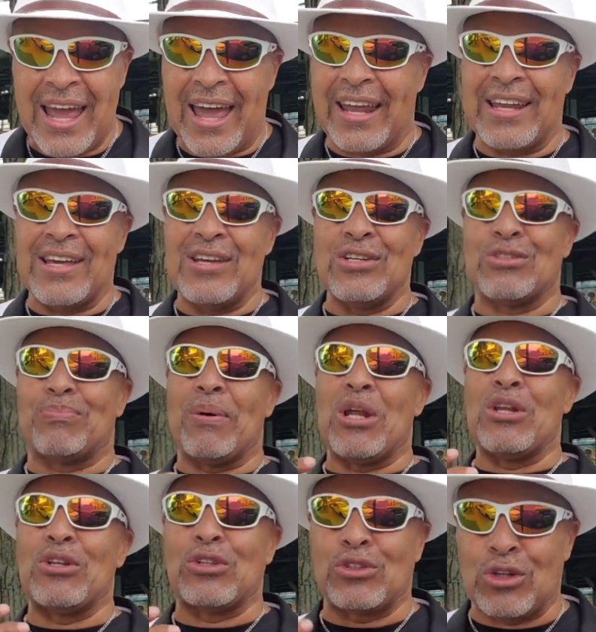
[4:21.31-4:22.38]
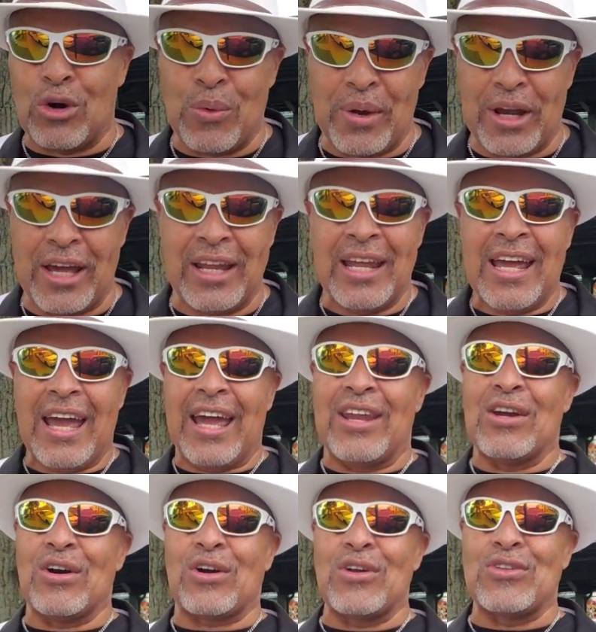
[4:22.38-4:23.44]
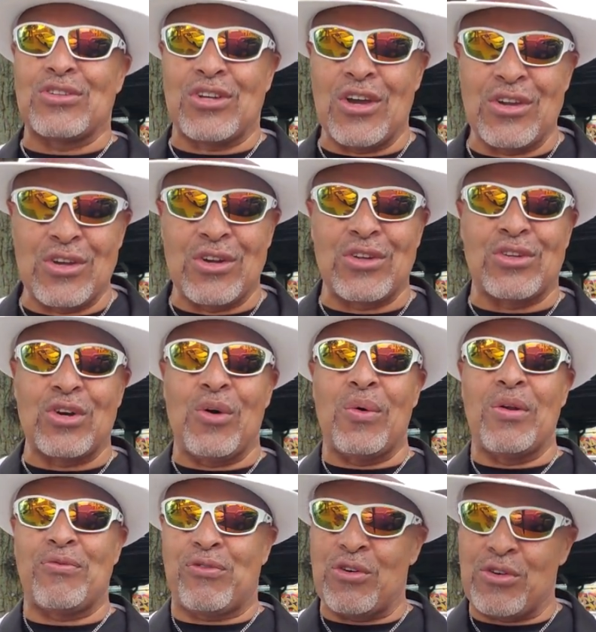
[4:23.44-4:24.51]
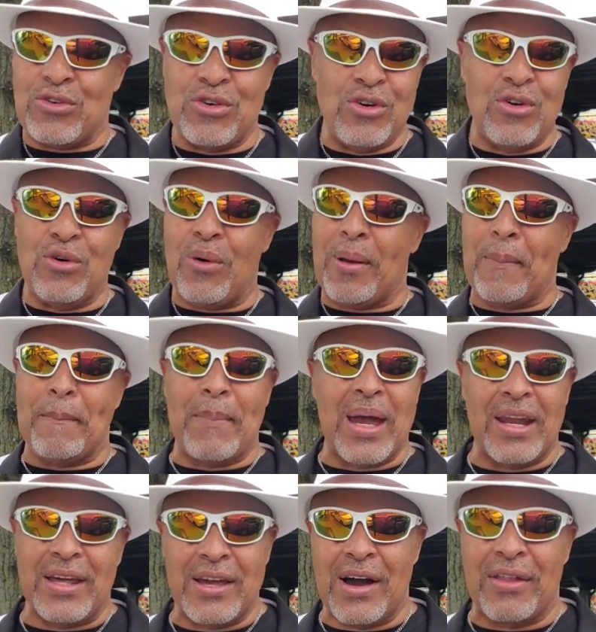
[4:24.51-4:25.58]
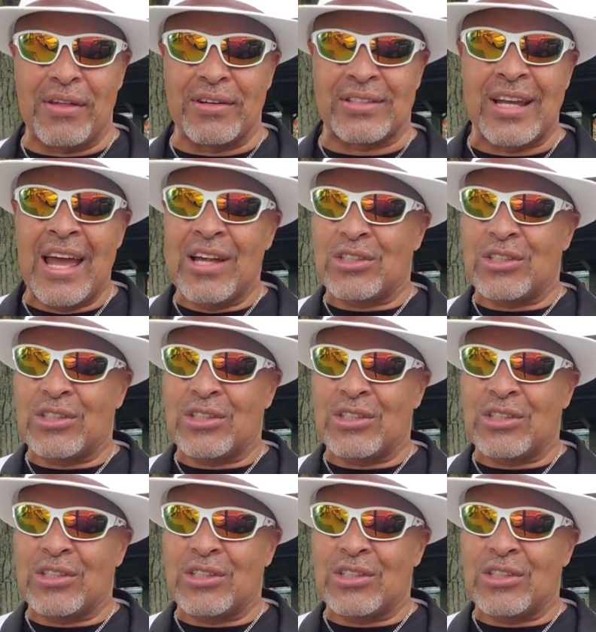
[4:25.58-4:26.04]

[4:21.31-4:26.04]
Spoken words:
And he's been doing it, and he'll continue to do it for you and many others.